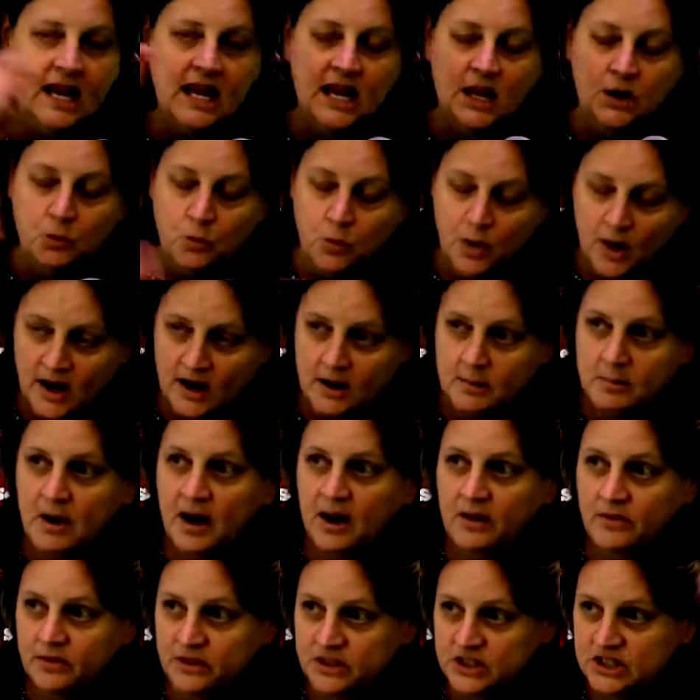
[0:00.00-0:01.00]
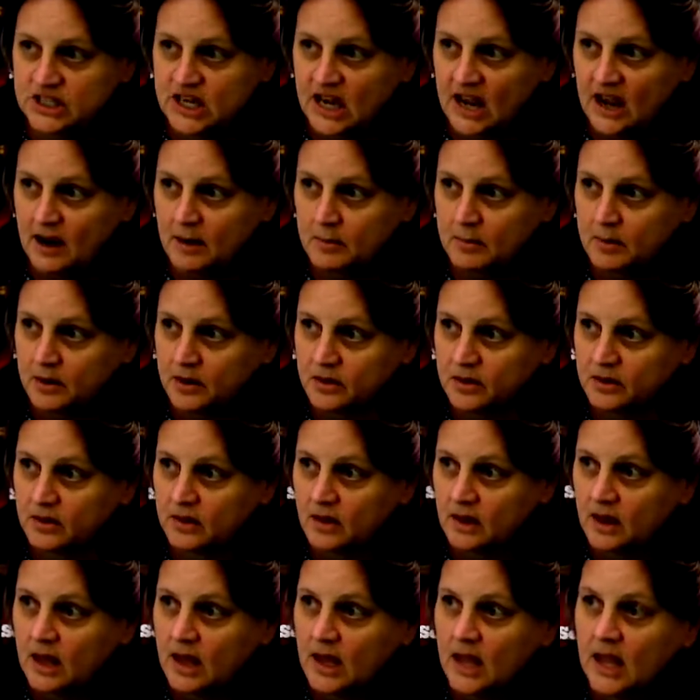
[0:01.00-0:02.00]
he read about the Sabbath.
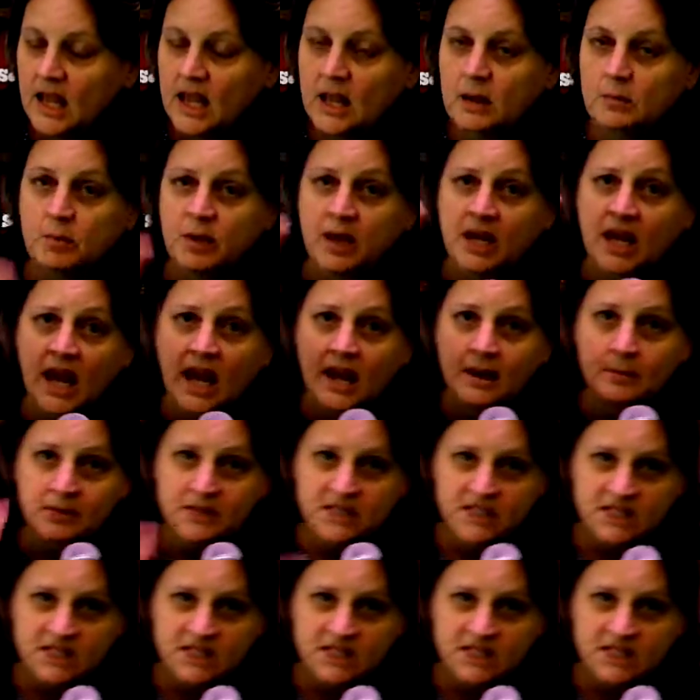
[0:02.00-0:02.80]
He became a